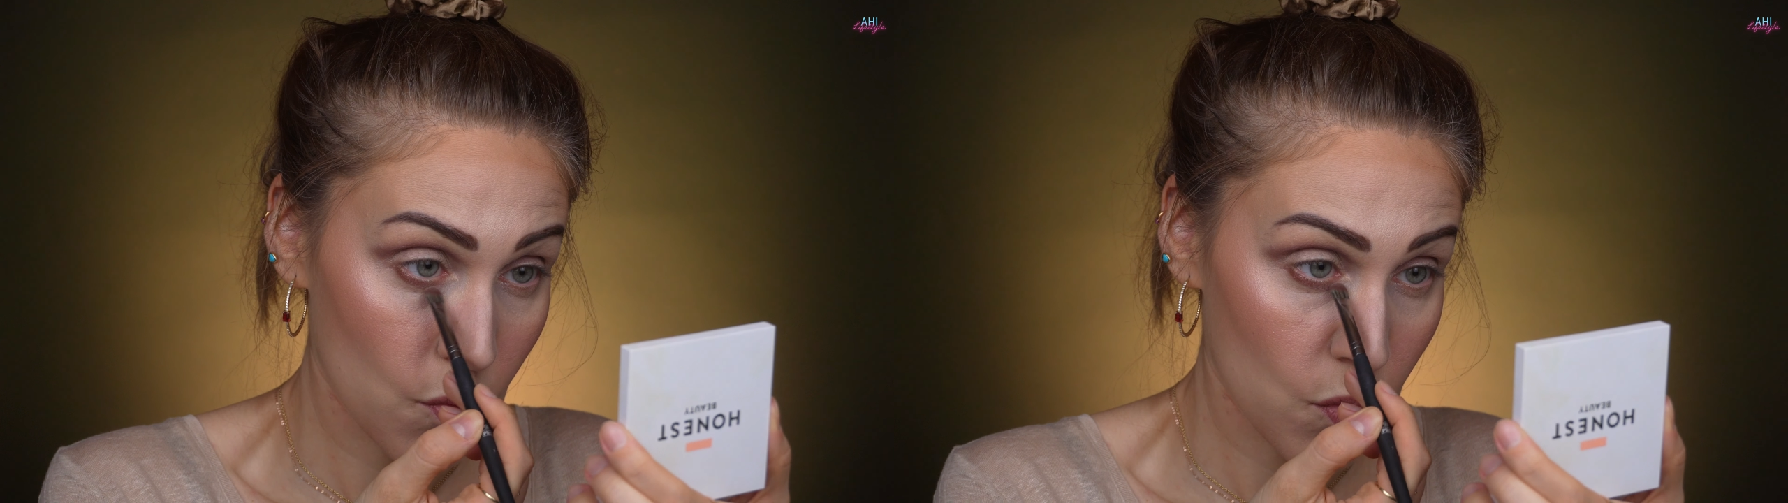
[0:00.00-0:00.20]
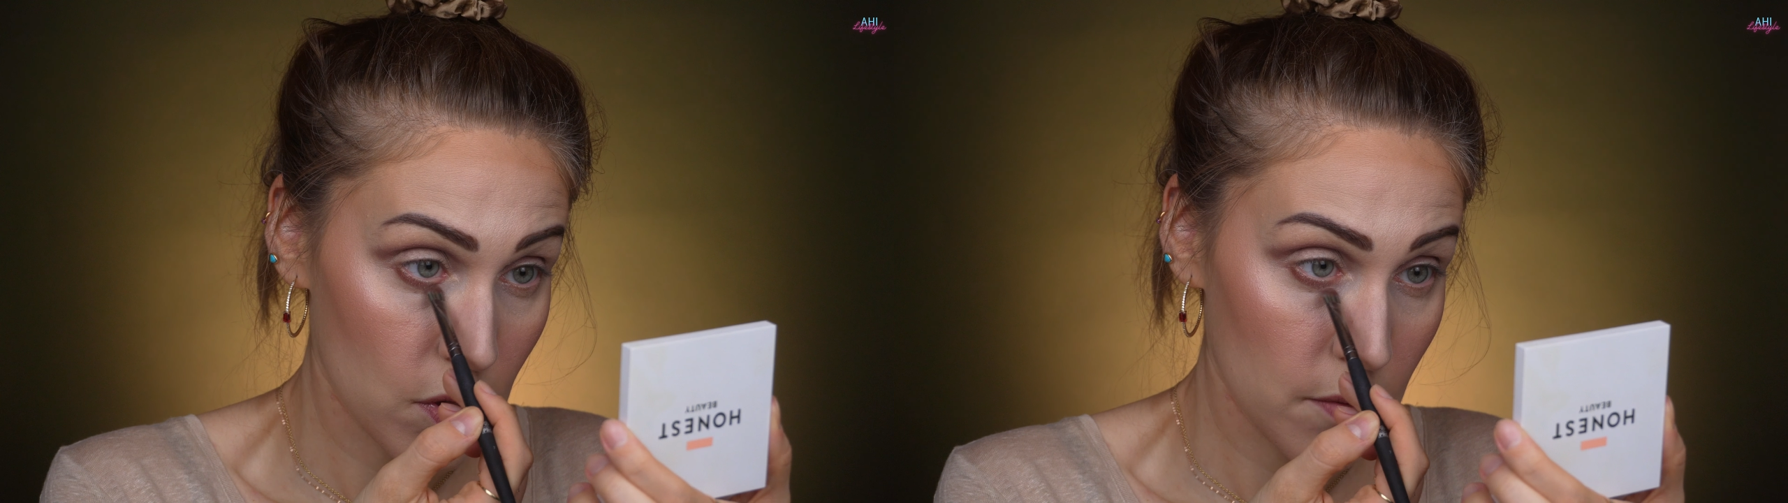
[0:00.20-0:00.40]

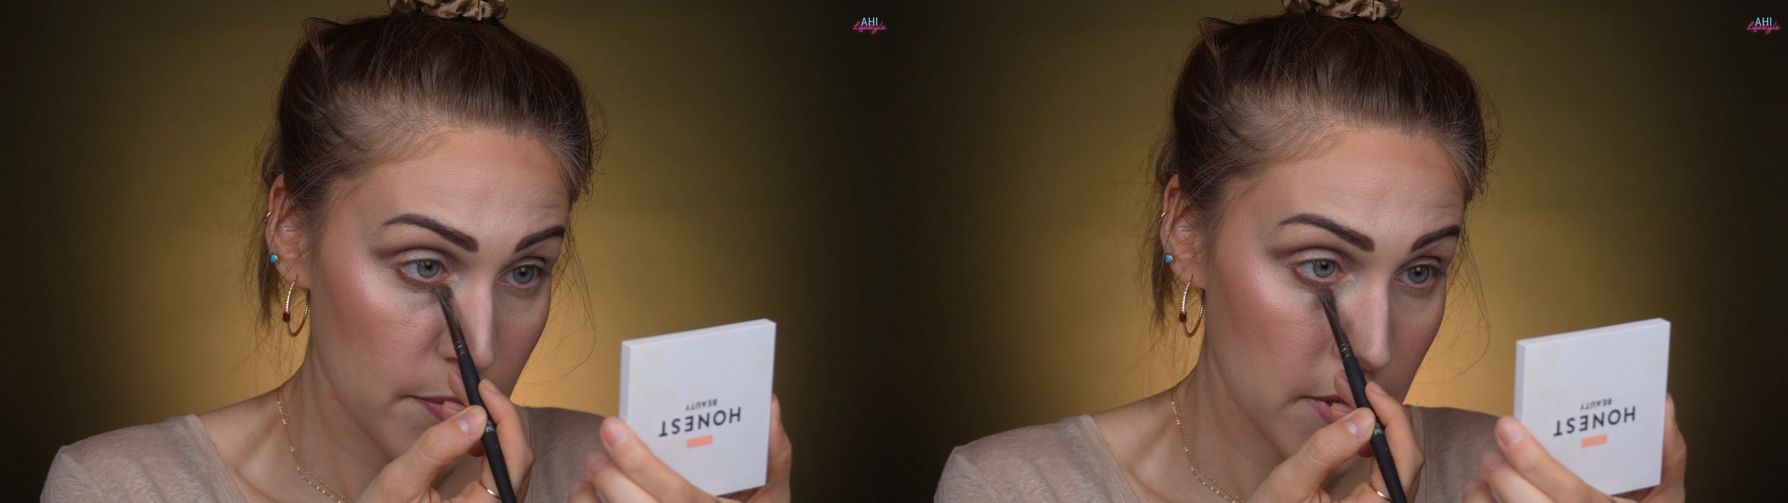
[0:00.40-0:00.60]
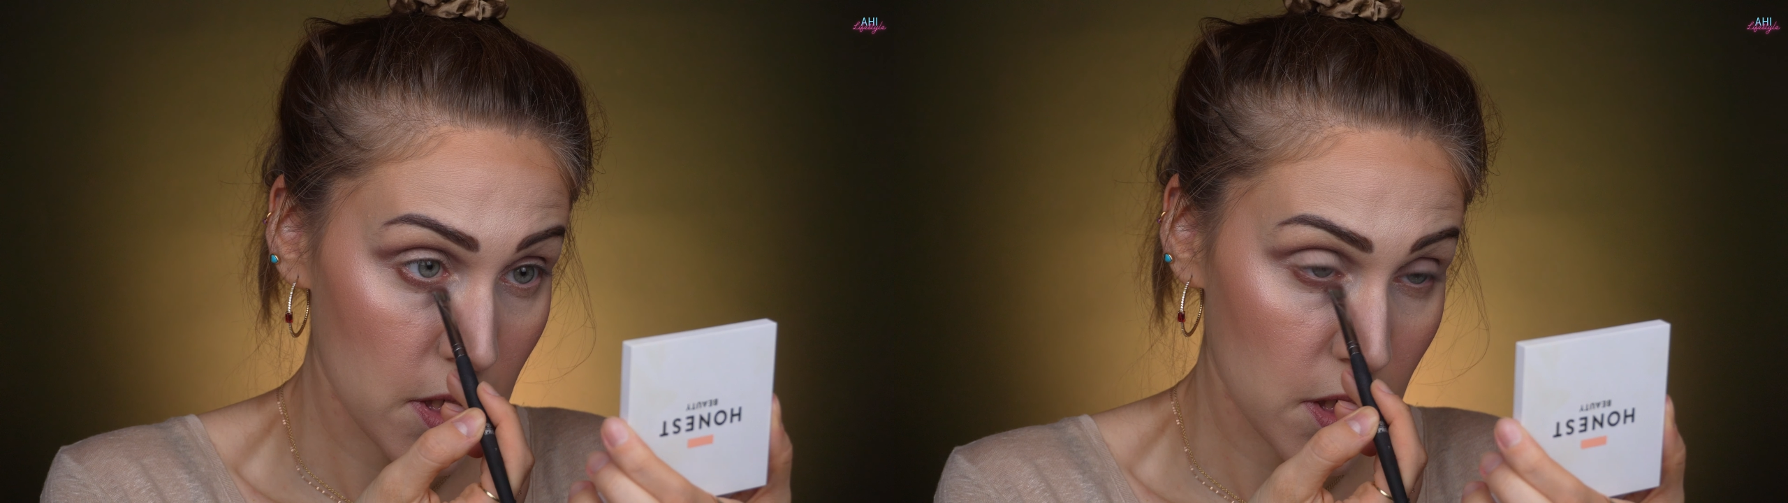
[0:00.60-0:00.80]
will
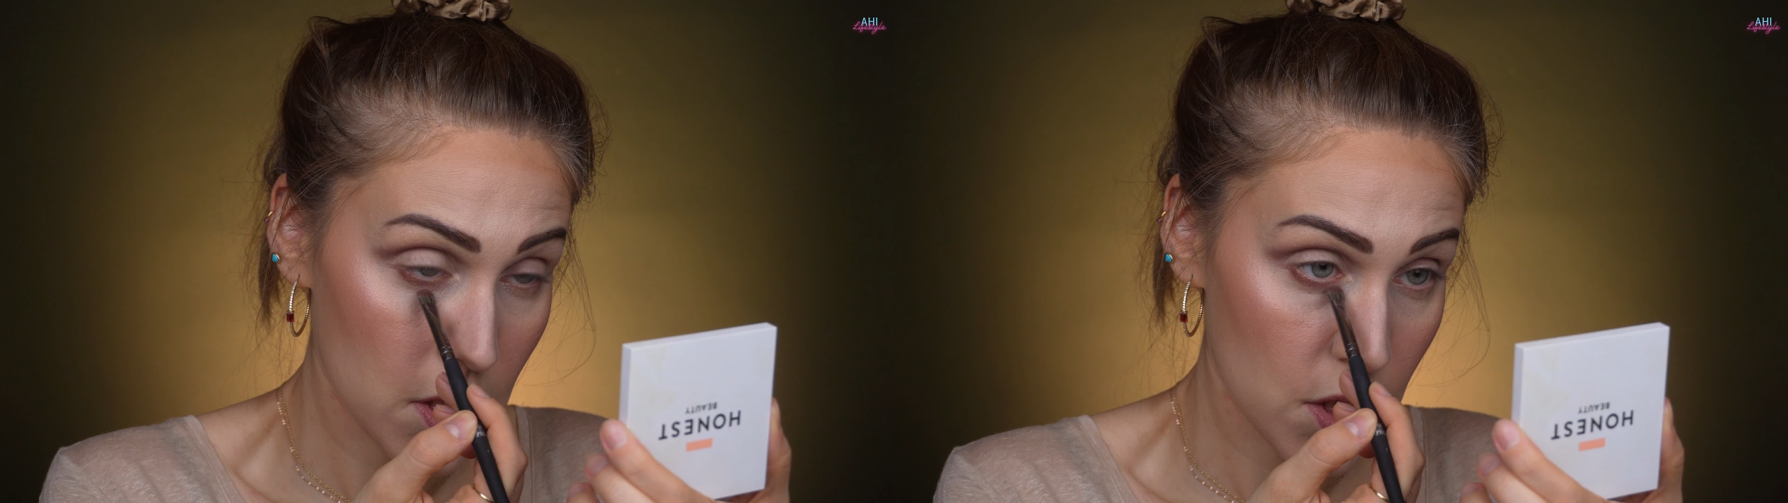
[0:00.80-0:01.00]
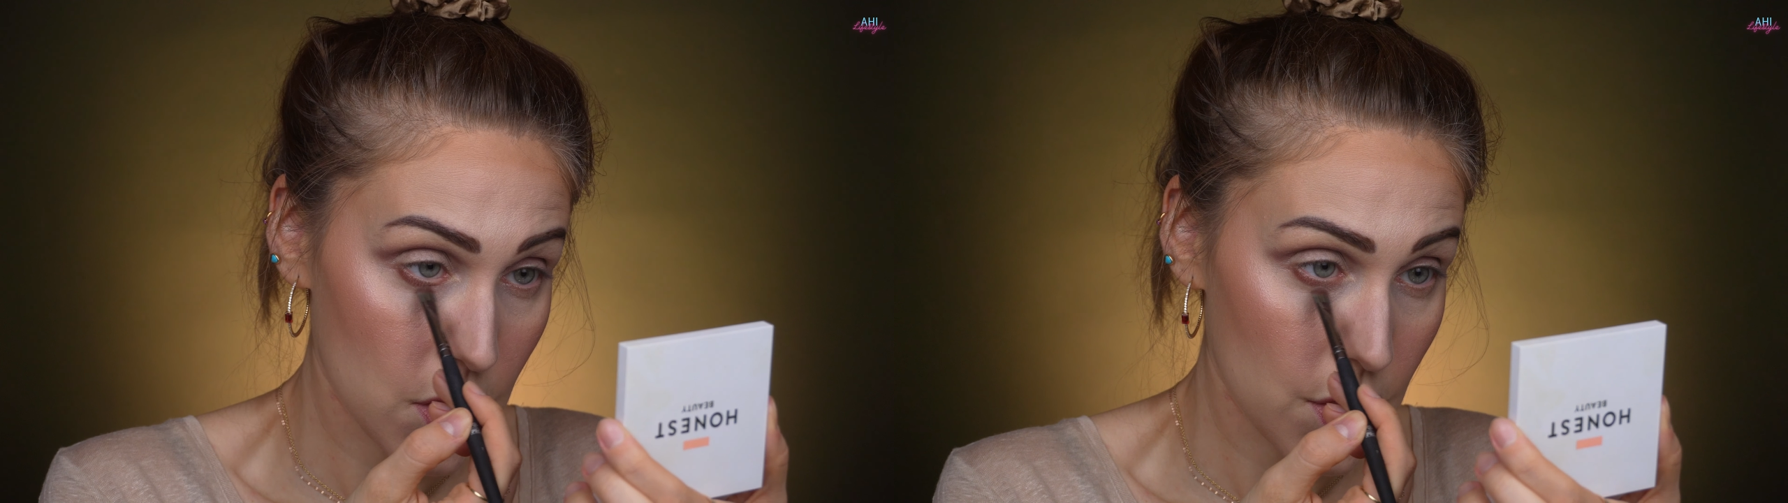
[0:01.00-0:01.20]
be
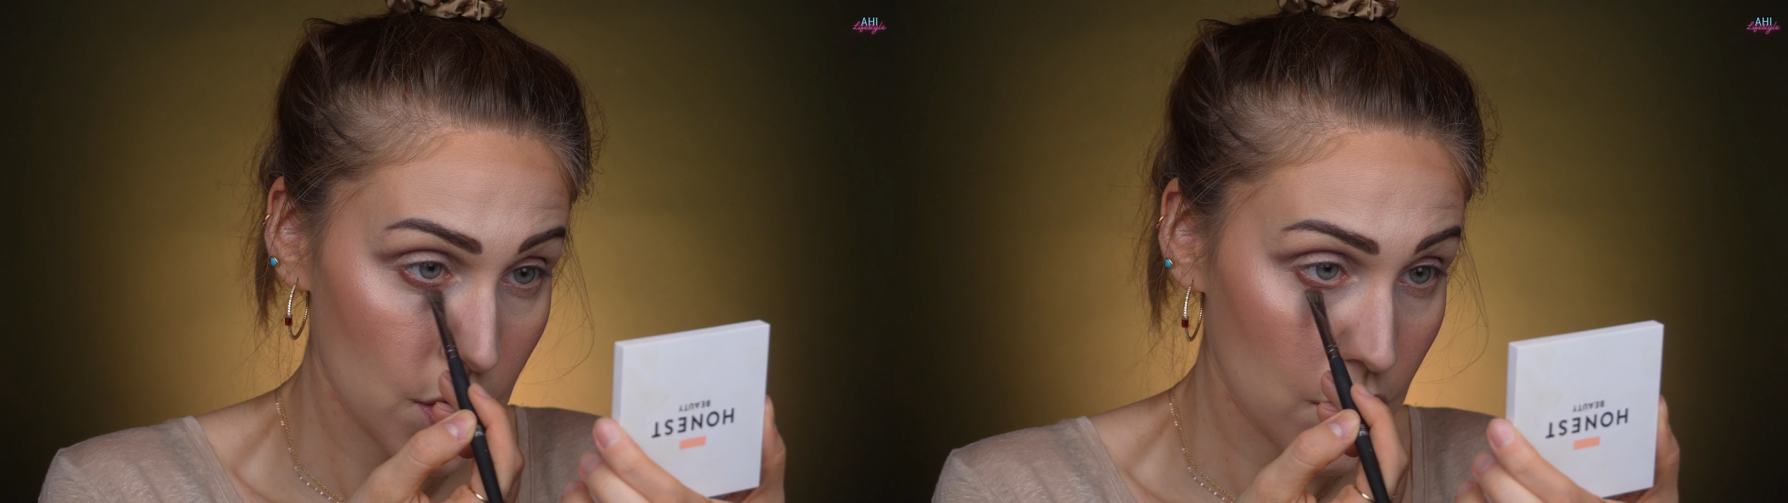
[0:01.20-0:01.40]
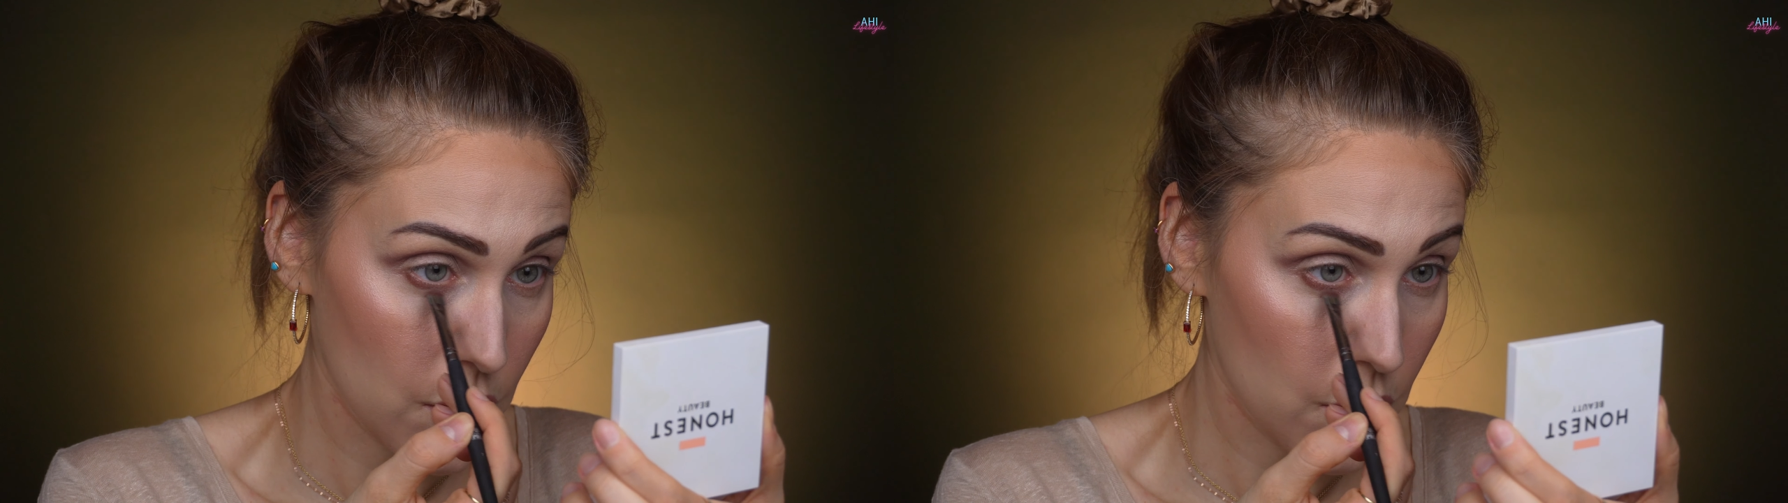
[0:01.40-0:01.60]

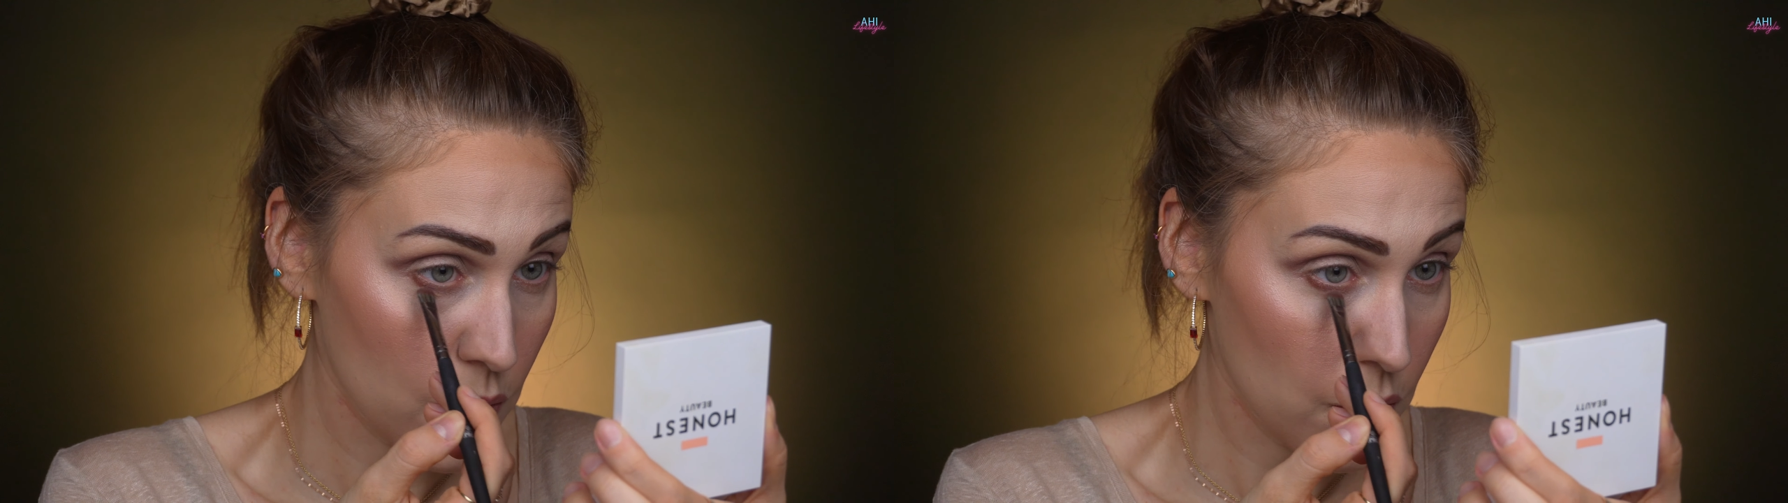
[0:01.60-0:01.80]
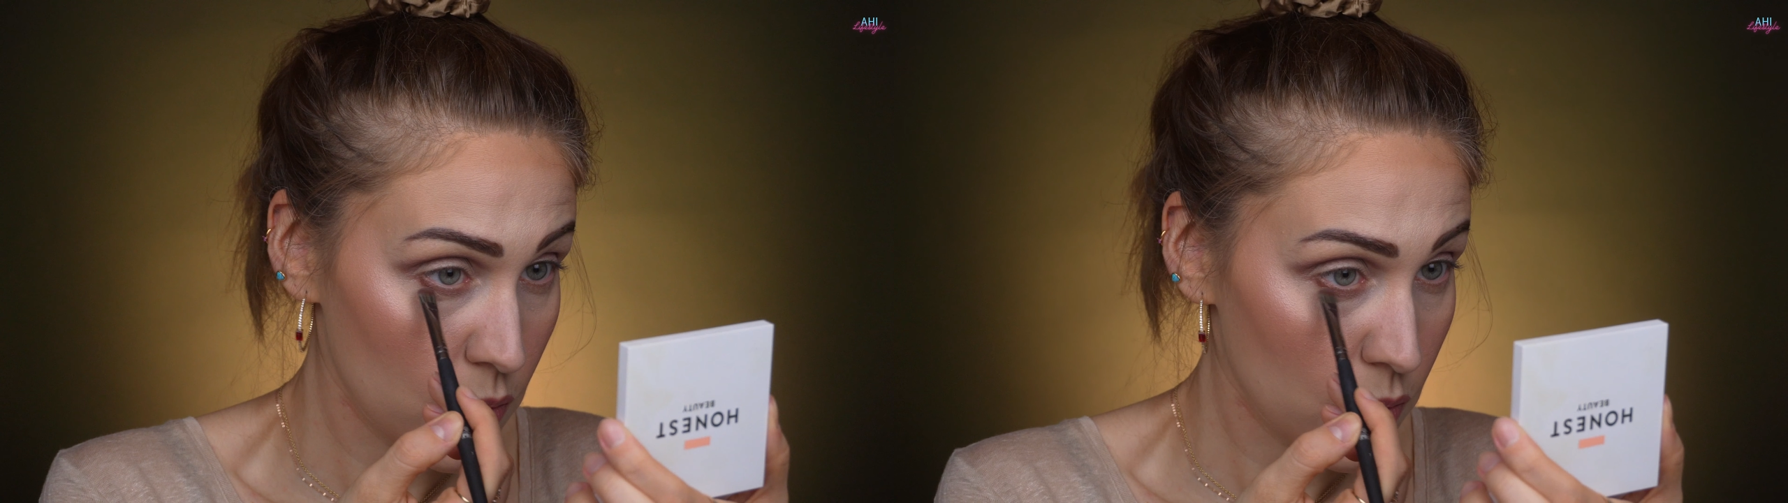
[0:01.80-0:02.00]

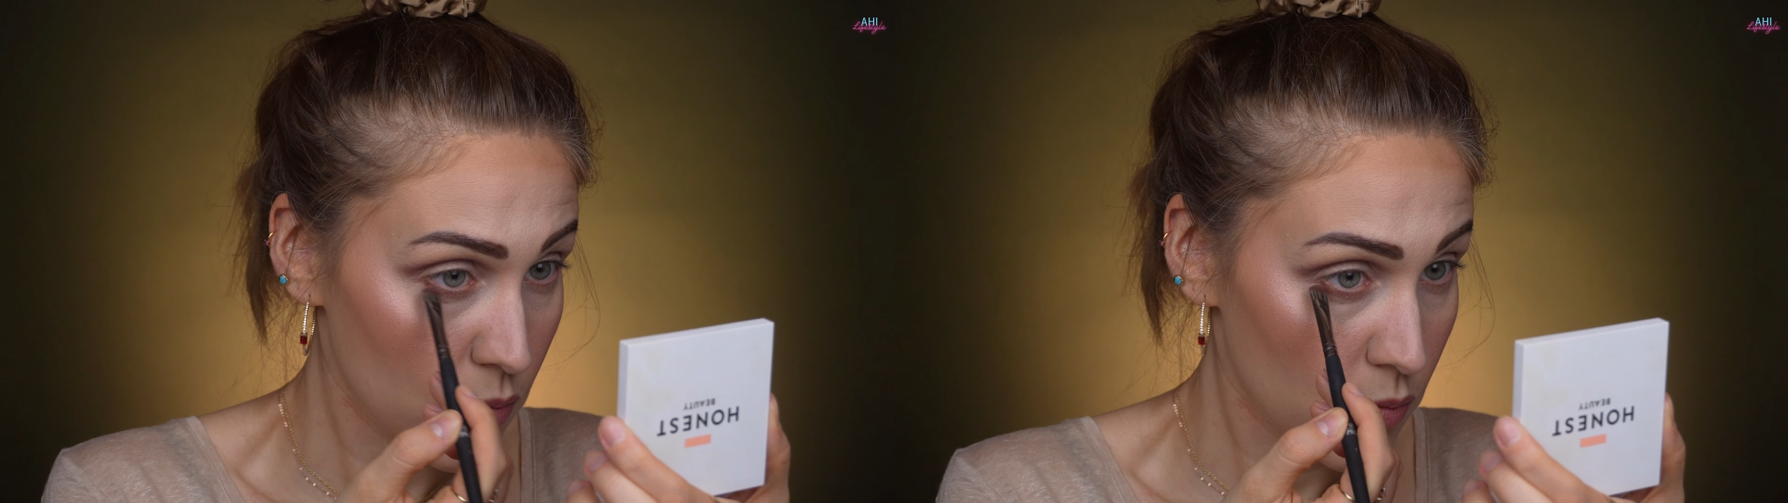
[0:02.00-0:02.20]
to